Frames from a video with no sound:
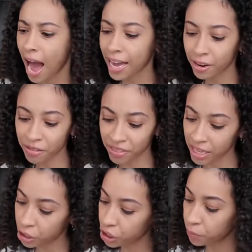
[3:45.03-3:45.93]
I don't
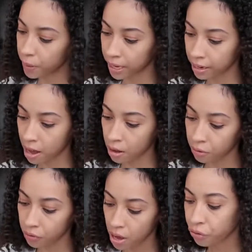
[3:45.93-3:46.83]
think she's big
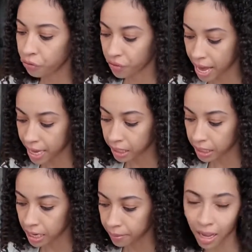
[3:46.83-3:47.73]
enough to
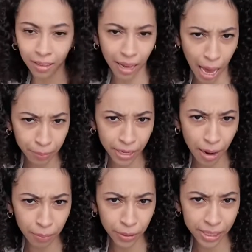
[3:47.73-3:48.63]
fit a
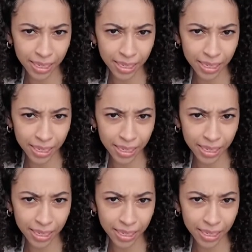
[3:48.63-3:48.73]
laptop per